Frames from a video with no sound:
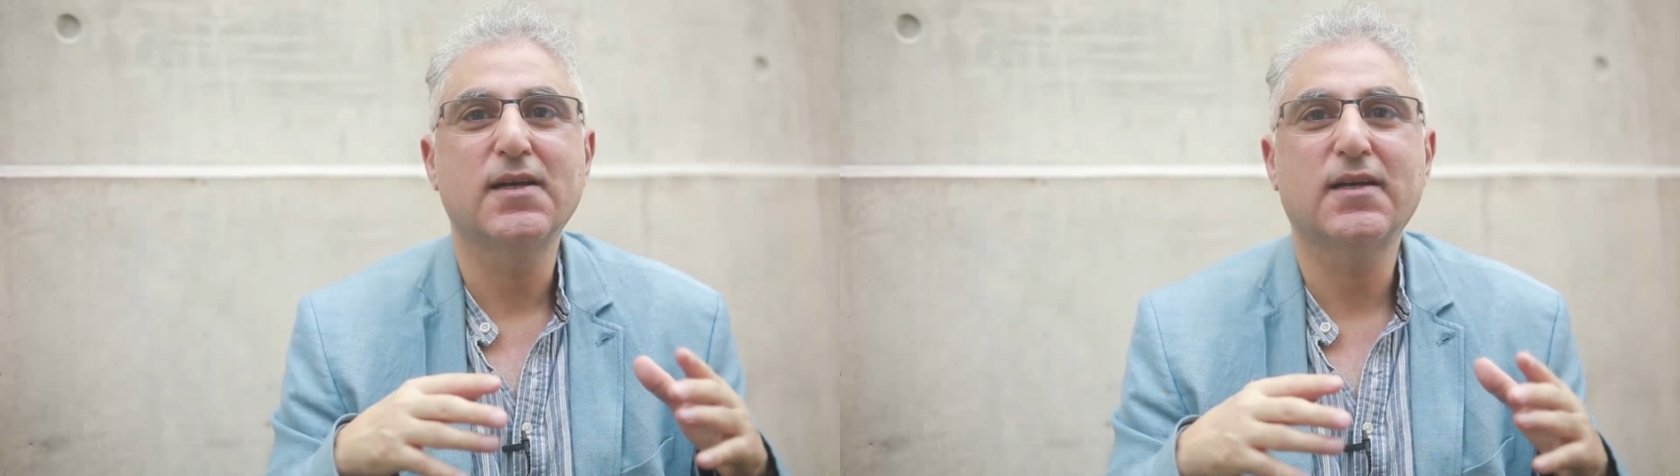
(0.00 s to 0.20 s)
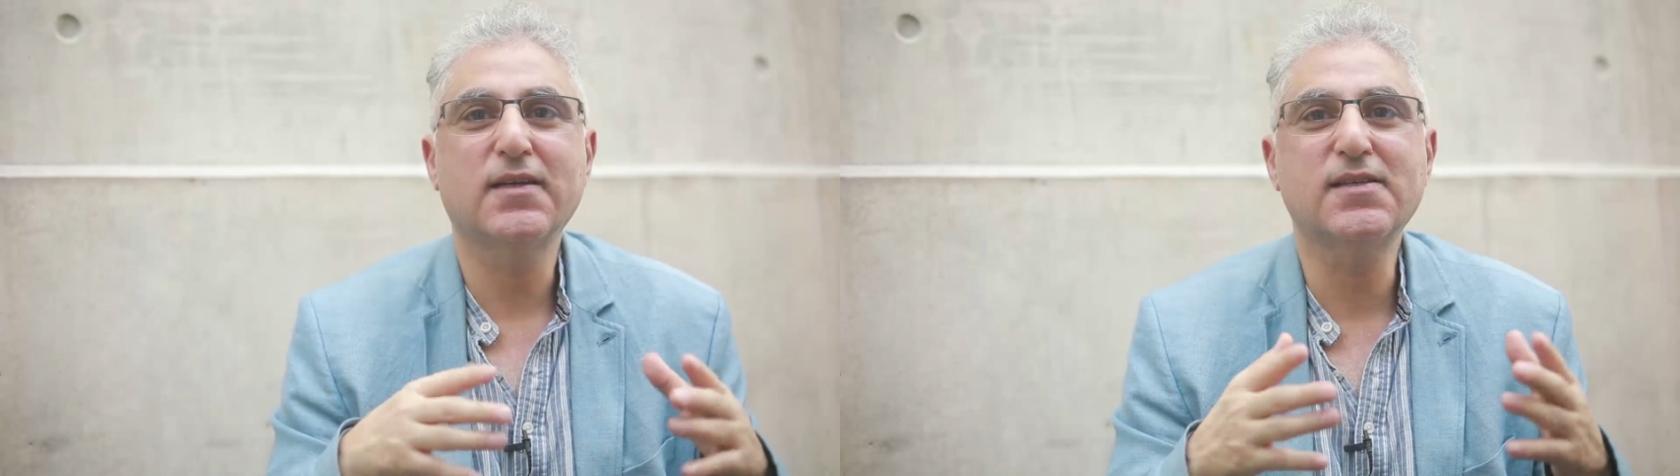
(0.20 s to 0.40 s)

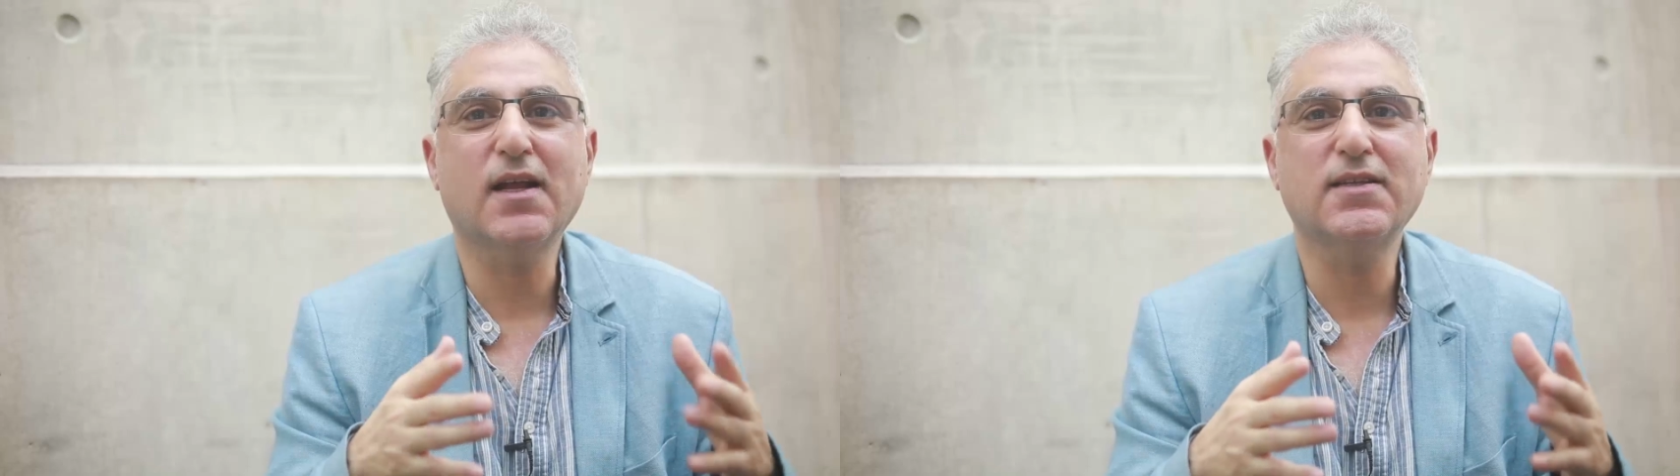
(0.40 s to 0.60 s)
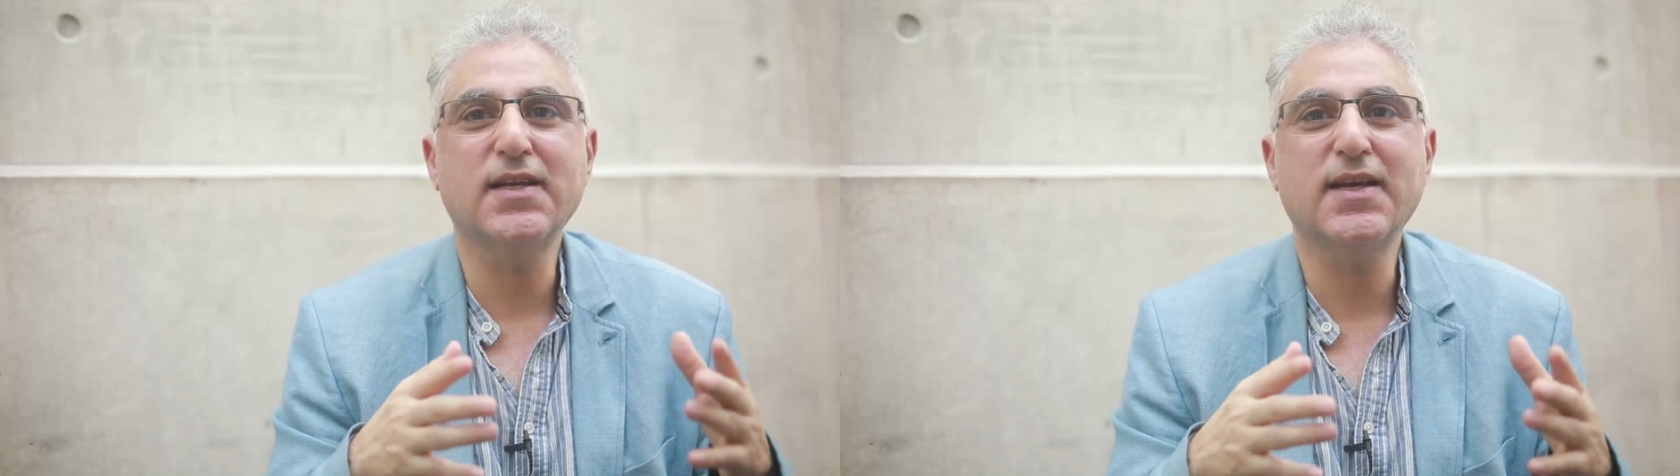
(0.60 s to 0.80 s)

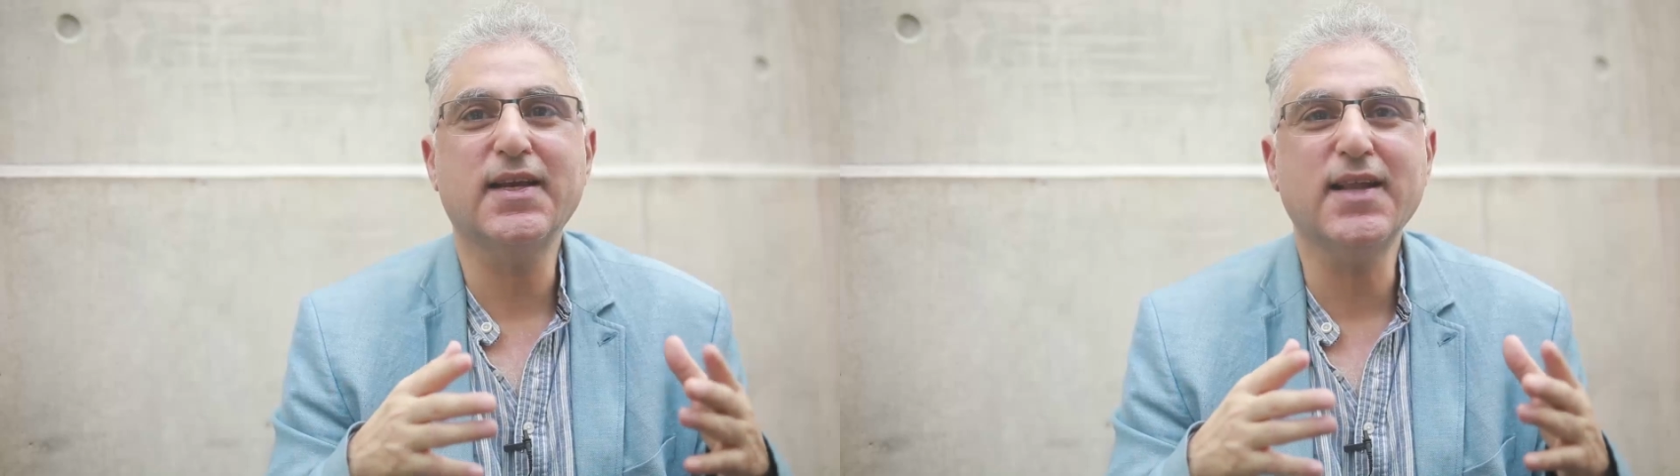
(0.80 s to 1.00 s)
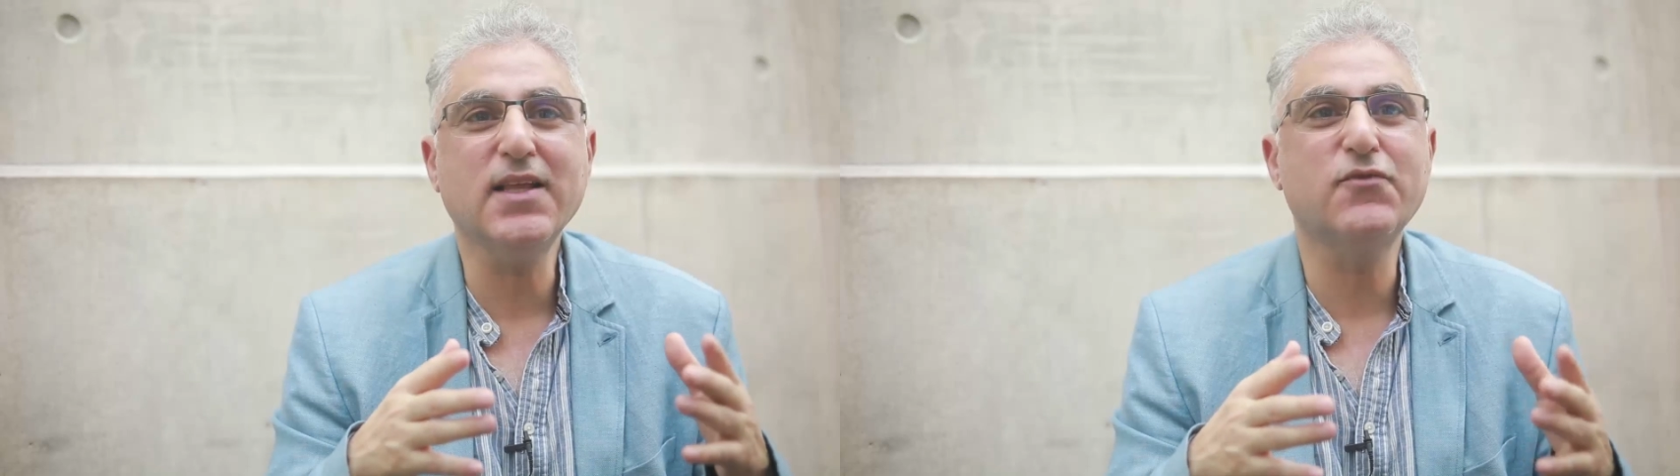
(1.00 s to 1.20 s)
resulting
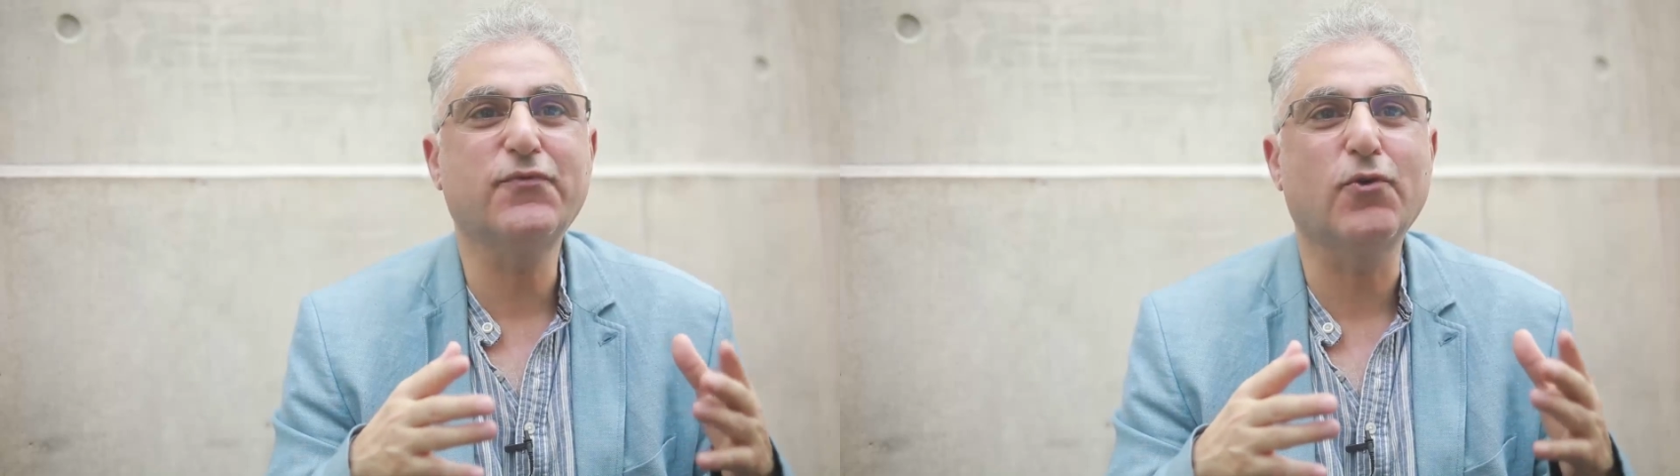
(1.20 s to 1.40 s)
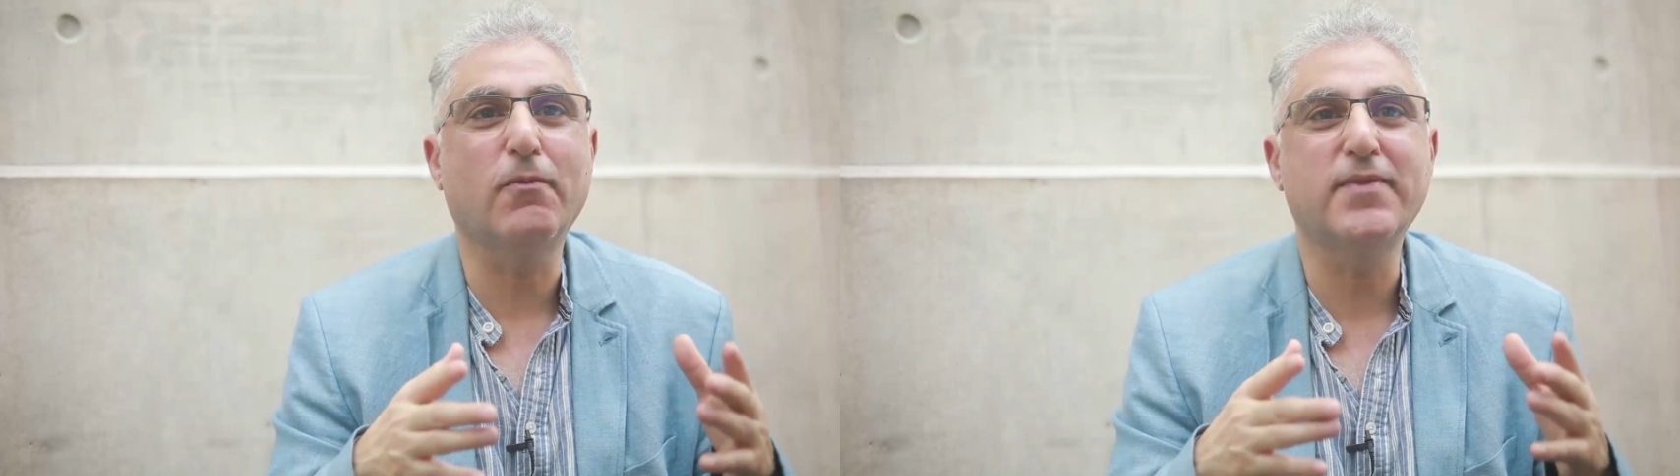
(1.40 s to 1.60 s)
not
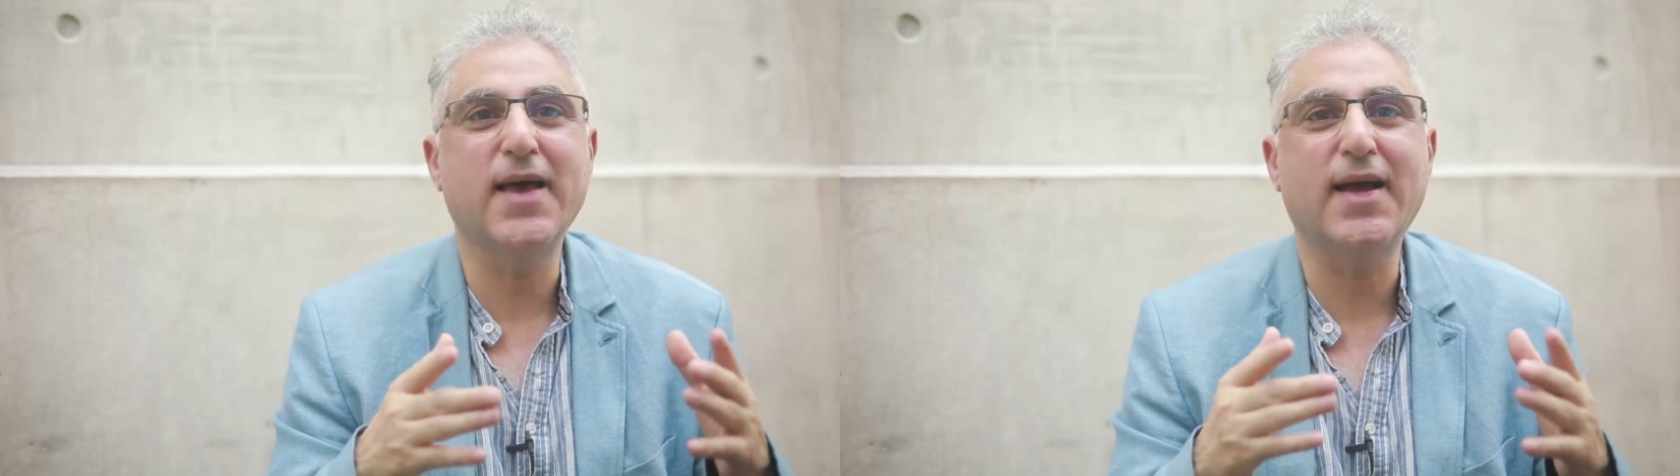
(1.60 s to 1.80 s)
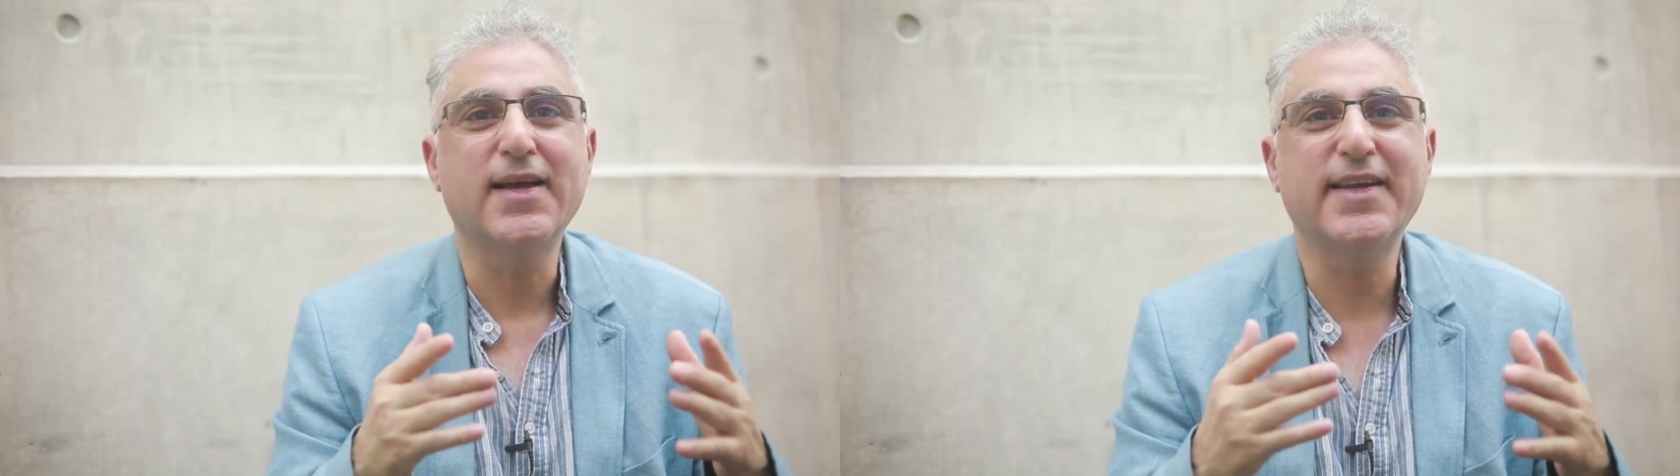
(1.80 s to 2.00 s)
from the